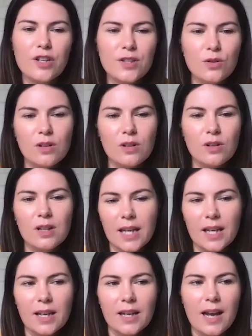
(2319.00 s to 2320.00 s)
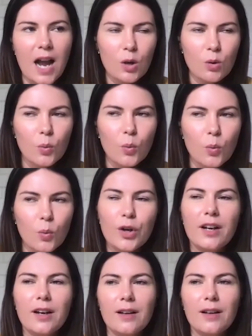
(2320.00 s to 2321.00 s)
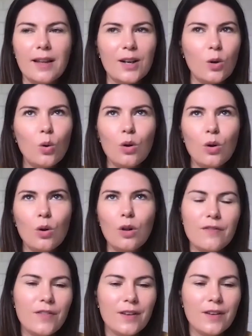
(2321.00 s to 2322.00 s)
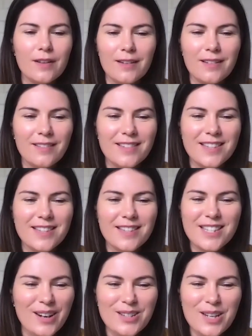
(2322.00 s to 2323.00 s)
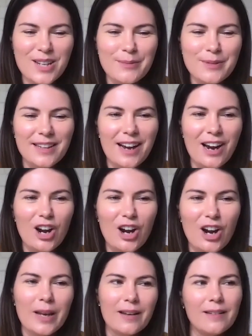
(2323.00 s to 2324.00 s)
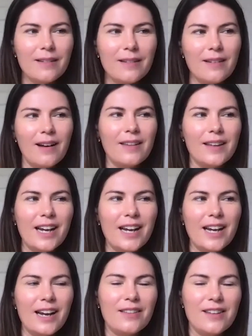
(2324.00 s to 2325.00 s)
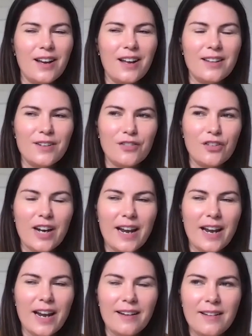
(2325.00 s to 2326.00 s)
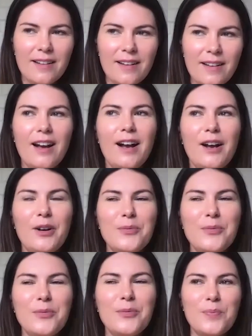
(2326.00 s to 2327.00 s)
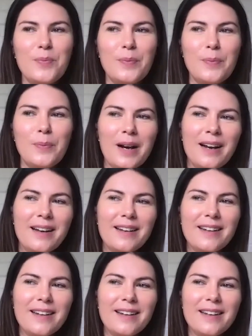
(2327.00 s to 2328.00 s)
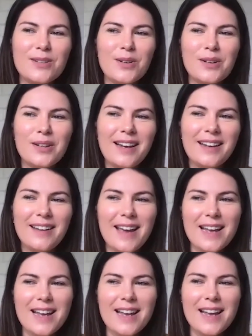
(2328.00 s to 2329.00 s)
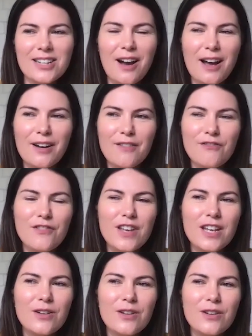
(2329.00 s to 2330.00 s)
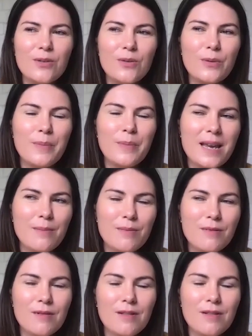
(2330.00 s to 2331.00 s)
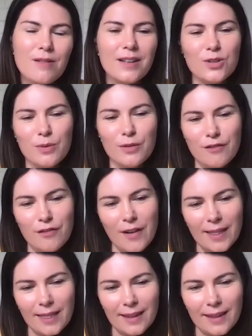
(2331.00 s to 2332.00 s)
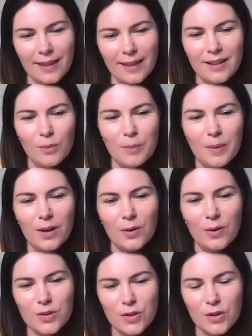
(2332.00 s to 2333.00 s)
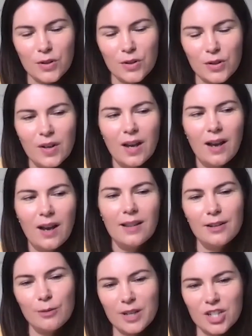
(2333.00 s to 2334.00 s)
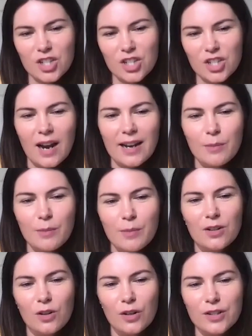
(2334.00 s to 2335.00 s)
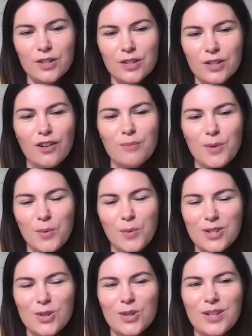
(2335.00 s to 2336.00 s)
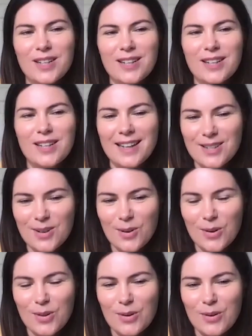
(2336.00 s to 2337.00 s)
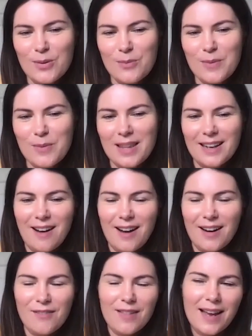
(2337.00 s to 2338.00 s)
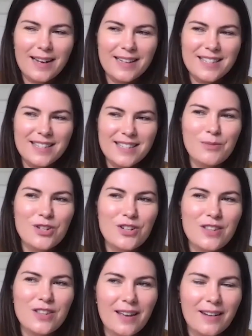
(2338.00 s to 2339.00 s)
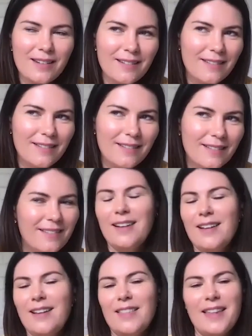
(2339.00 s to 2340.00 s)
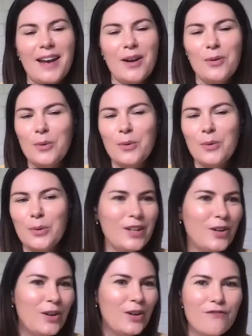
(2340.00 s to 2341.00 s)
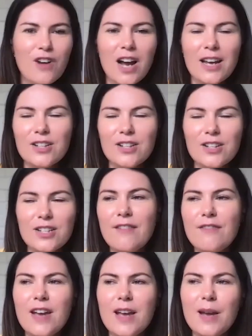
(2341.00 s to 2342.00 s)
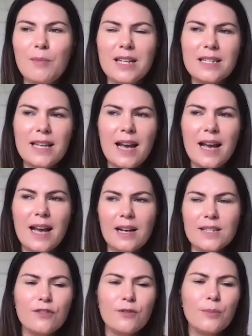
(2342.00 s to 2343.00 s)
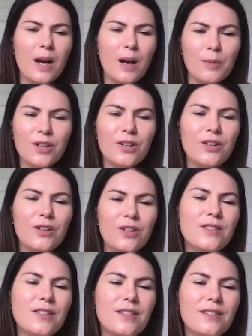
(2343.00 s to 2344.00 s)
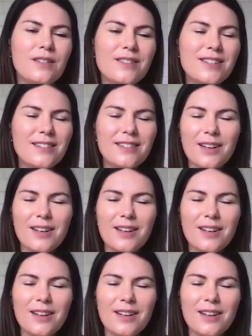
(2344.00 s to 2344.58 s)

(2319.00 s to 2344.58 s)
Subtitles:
crystal clear aqua water, like all of the stereotypes of the Caribbean are the island of Grenada. But it's got like an edgy kind of feel. The people are super friendly, but also a little bit shy and a bit closed off. But once you get to know them and they kind of like accept you, then they will, invite you to their family's house for barbecues. And